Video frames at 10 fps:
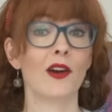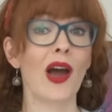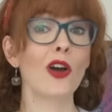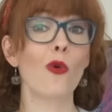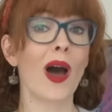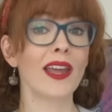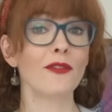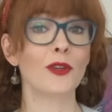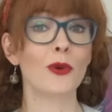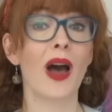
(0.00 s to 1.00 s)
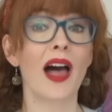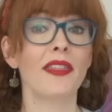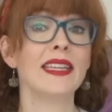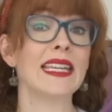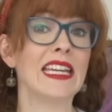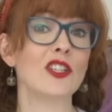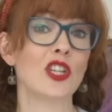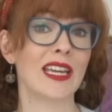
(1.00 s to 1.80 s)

There are quite a few other niche